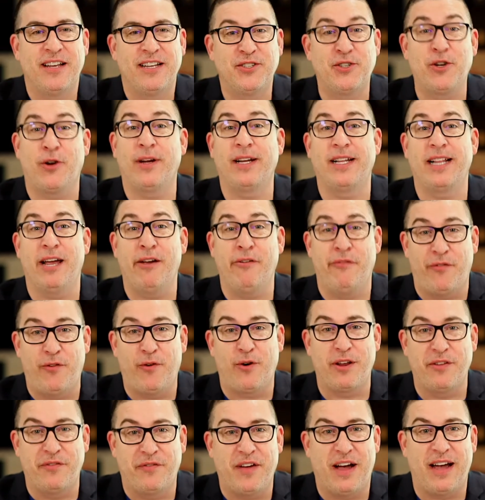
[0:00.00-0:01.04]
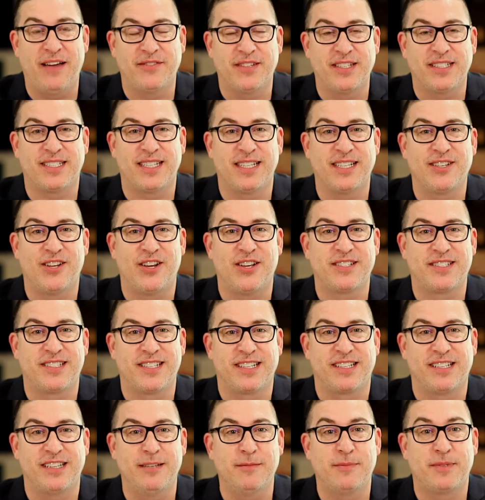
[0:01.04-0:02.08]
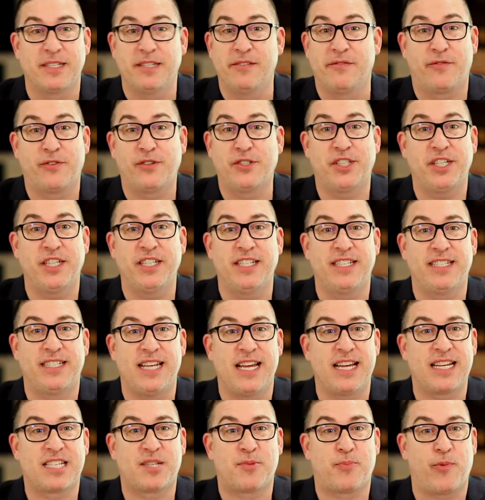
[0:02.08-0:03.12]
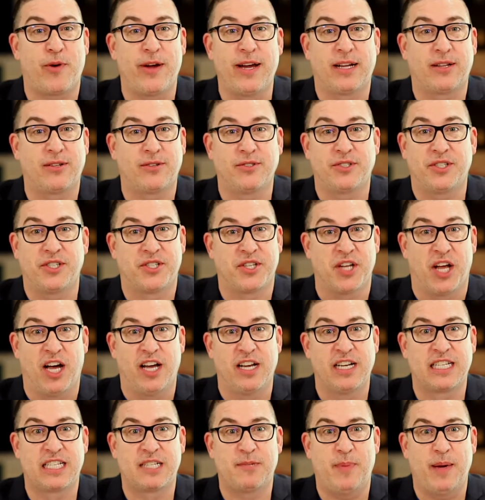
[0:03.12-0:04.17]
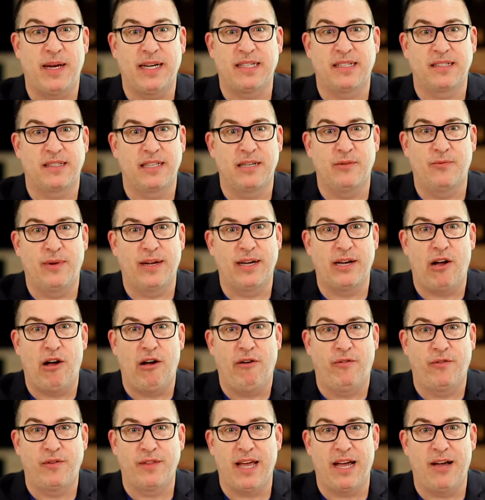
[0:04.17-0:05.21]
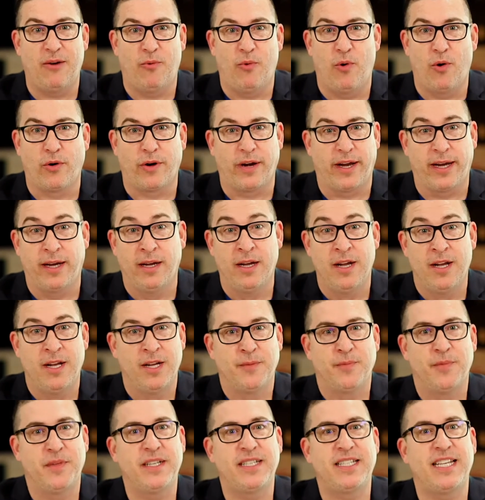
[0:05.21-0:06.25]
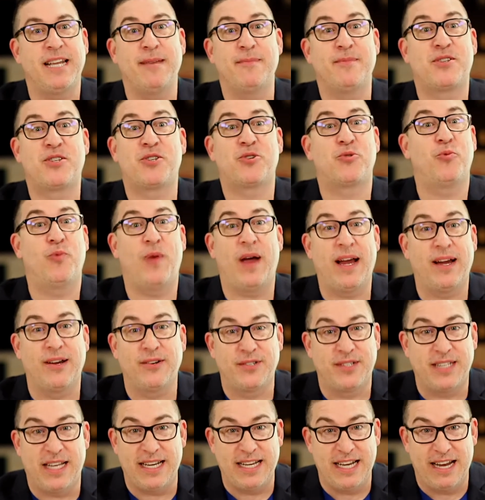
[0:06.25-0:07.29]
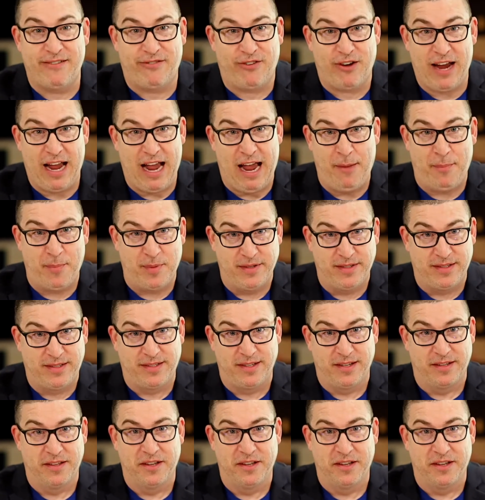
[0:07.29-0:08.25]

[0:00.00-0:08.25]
During their 45-10 loss to Clemson, Virginia Tech sprinklers just unexpectedly went off without warning. The team swears that never happens to